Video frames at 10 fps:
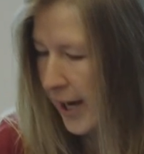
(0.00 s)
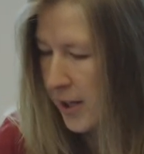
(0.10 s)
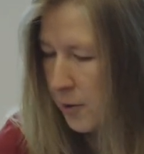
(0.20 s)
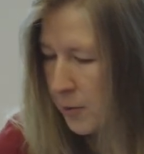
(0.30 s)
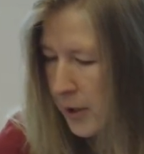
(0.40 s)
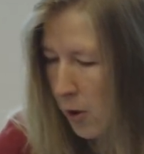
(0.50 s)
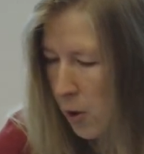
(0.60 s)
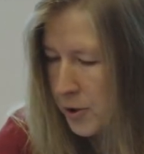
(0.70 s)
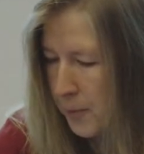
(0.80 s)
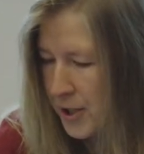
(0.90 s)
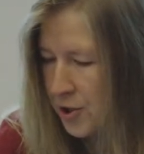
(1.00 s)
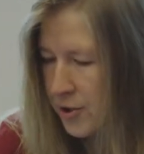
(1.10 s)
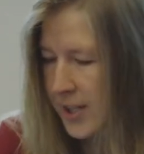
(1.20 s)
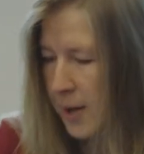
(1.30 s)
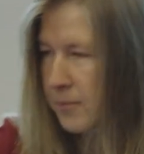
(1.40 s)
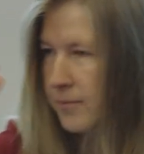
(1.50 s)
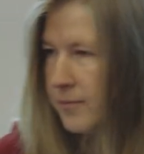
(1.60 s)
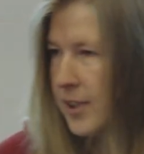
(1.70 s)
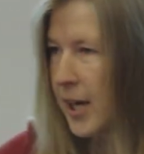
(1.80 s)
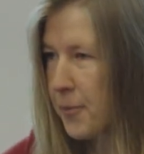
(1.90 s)
And we'll also mention some
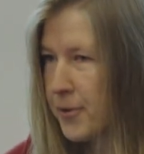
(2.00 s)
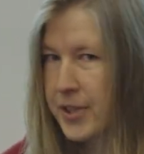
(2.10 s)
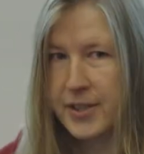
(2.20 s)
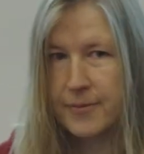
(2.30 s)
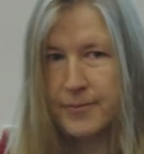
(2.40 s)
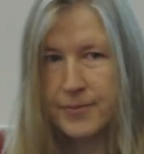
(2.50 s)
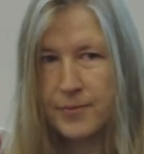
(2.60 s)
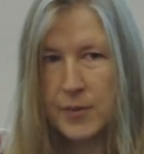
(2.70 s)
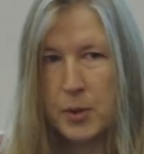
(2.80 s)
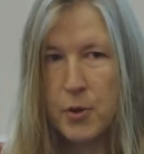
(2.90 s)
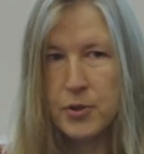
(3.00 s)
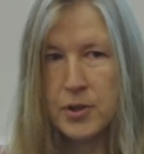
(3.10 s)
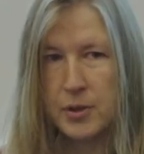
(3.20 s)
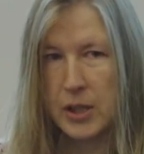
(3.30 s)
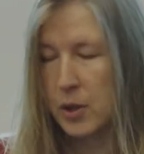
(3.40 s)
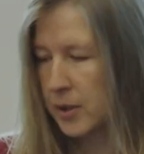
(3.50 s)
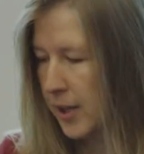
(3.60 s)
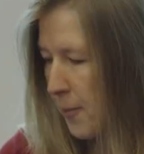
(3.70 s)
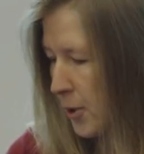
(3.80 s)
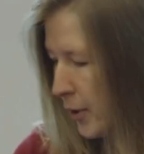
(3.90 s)
libraries, the most
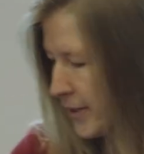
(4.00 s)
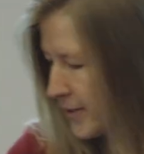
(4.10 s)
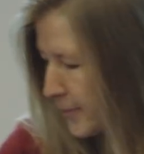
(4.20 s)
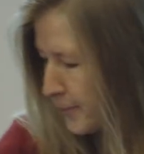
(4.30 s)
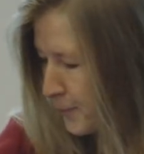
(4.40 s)
common ones.